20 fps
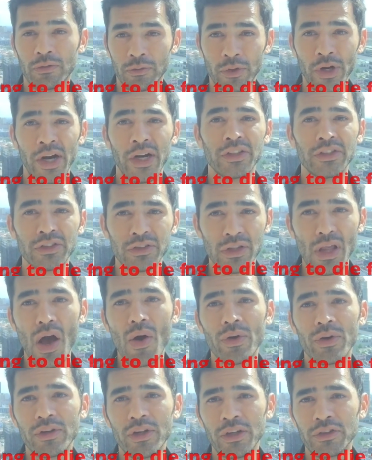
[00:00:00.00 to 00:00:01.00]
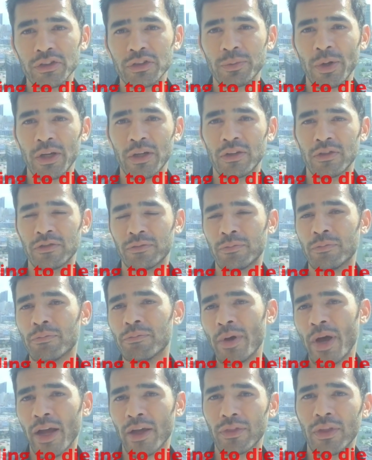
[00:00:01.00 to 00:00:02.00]
greatest now in
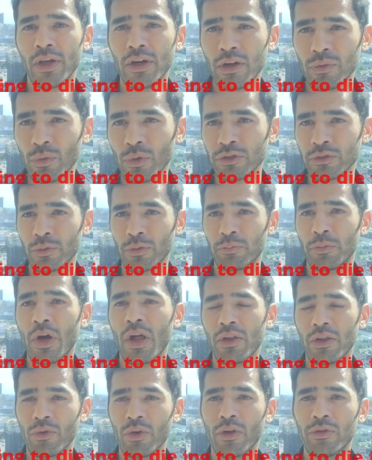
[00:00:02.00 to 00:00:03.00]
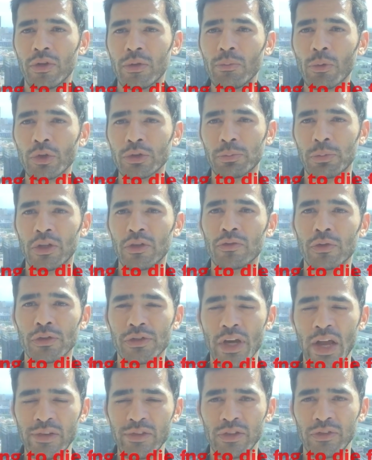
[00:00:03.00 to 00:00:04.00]
retrospective, back then it was probably one of the most painful
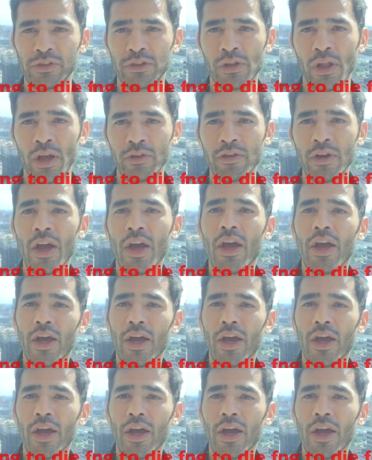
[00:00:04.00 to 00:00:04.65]
times of his life.